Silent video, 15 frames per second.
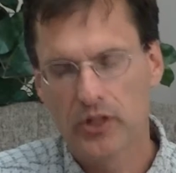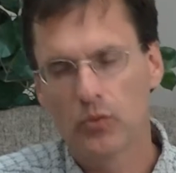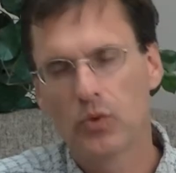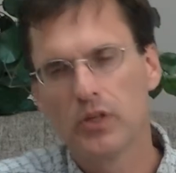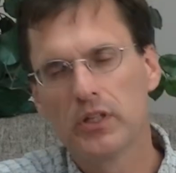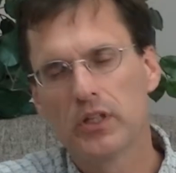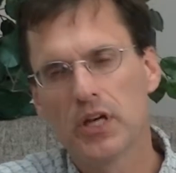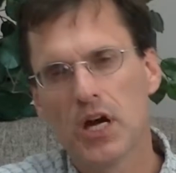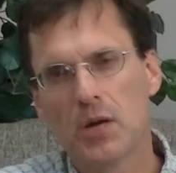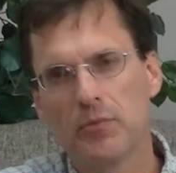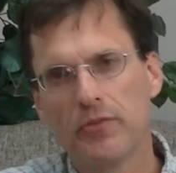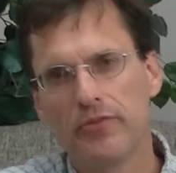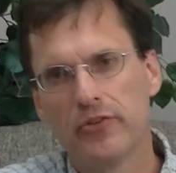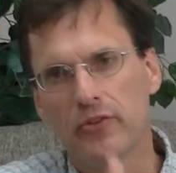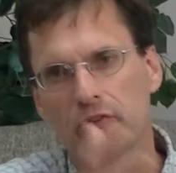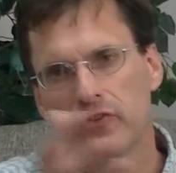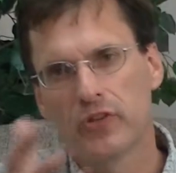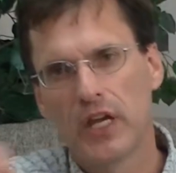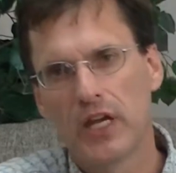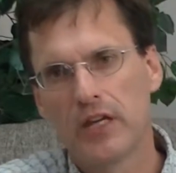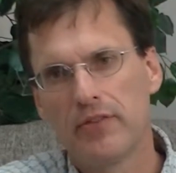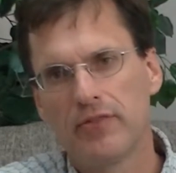and we're going to come and feel
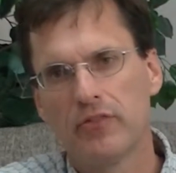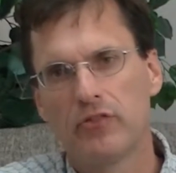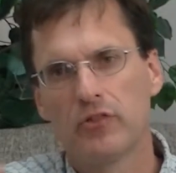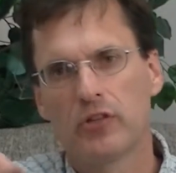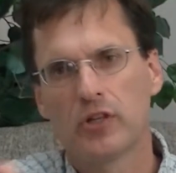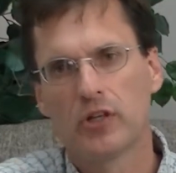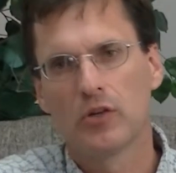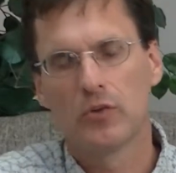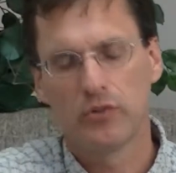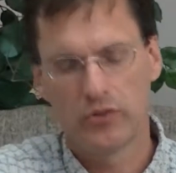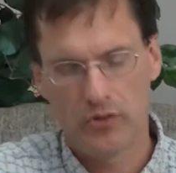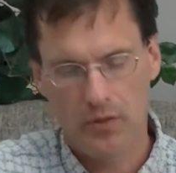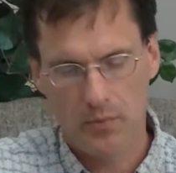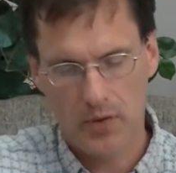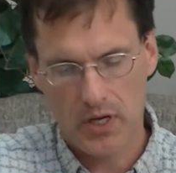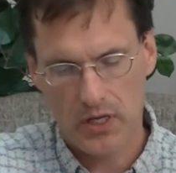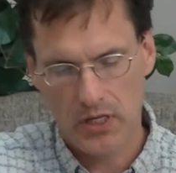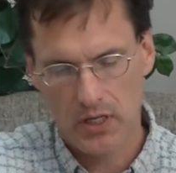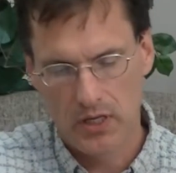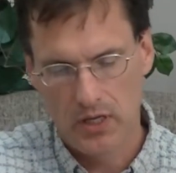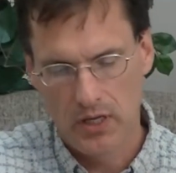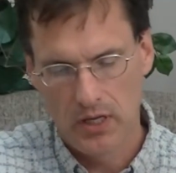safe and secure with
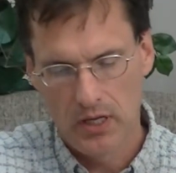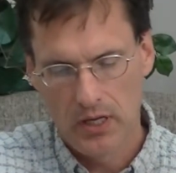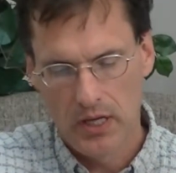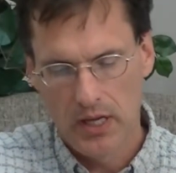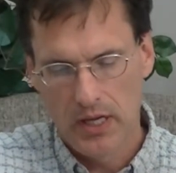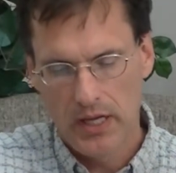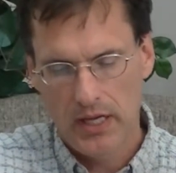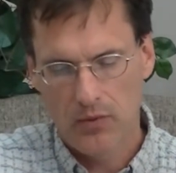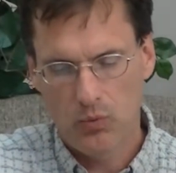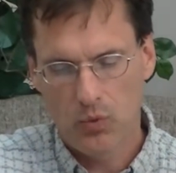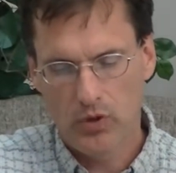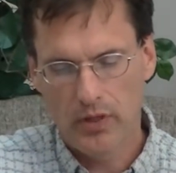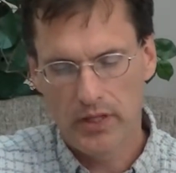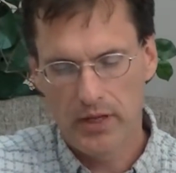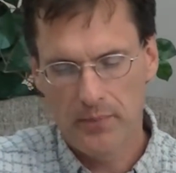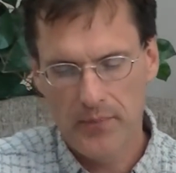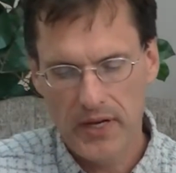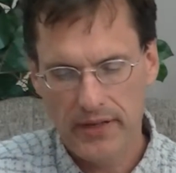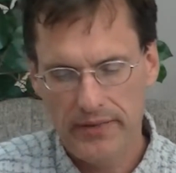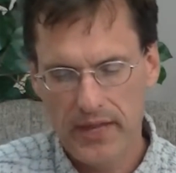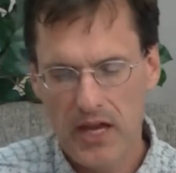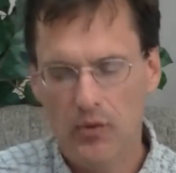somebody. And we're going to
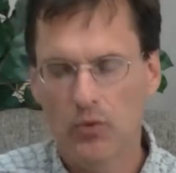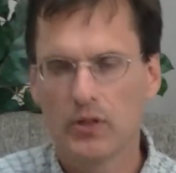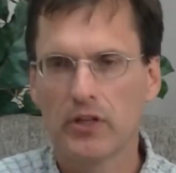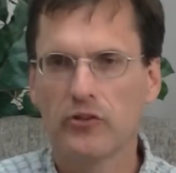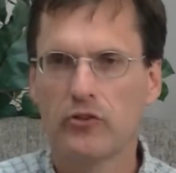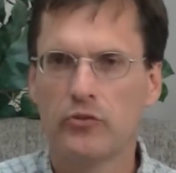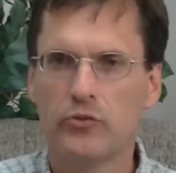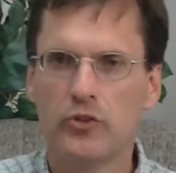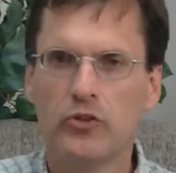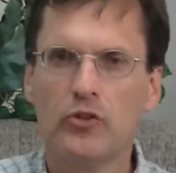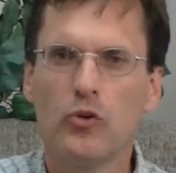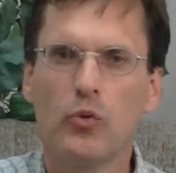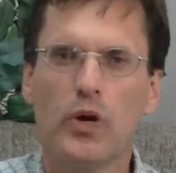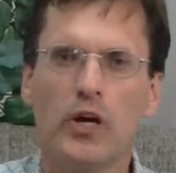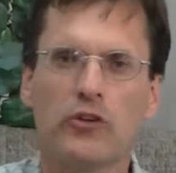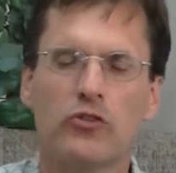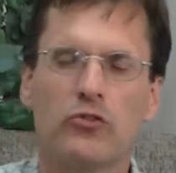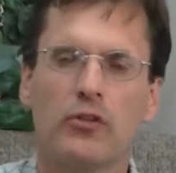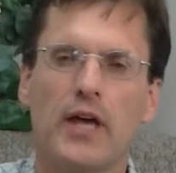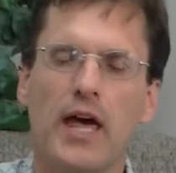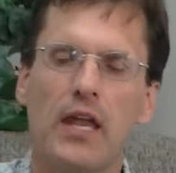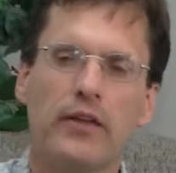make that relation
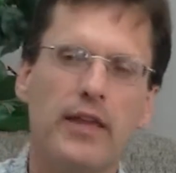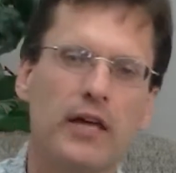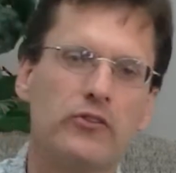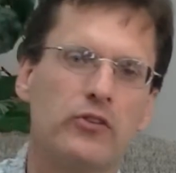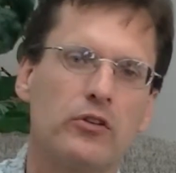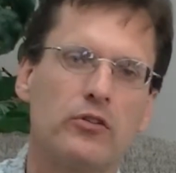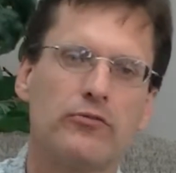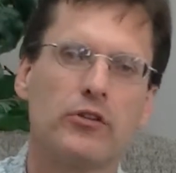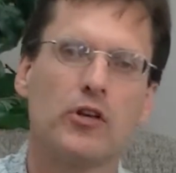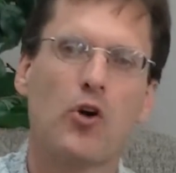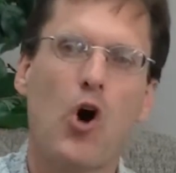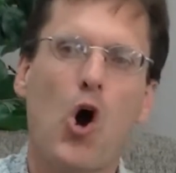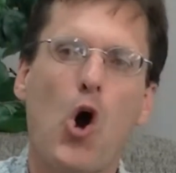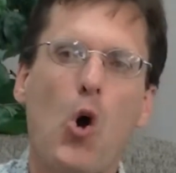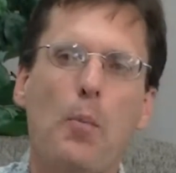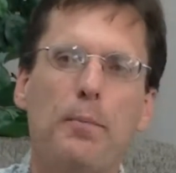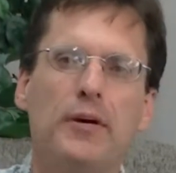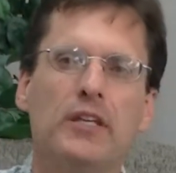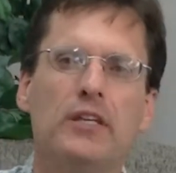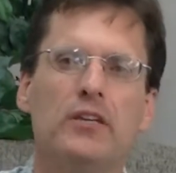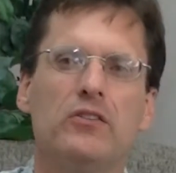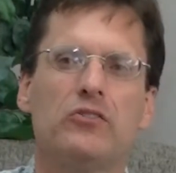two-directional. Out of that's going to flow
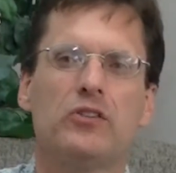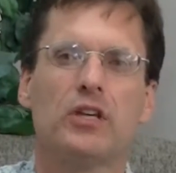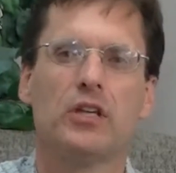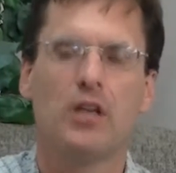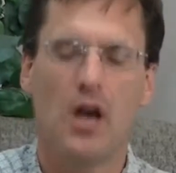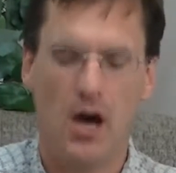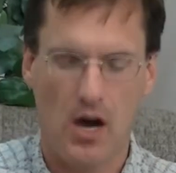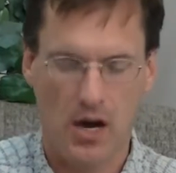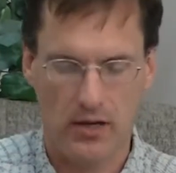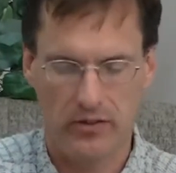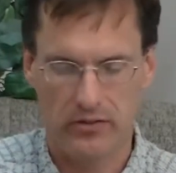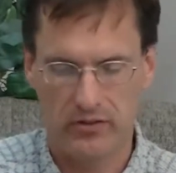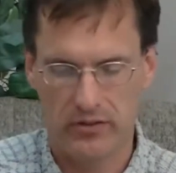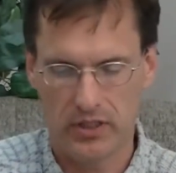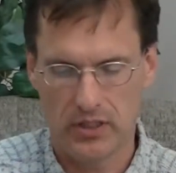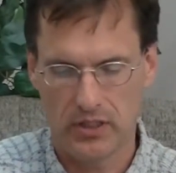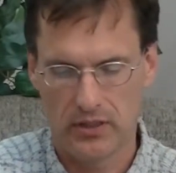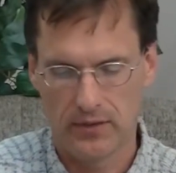openness and honesty.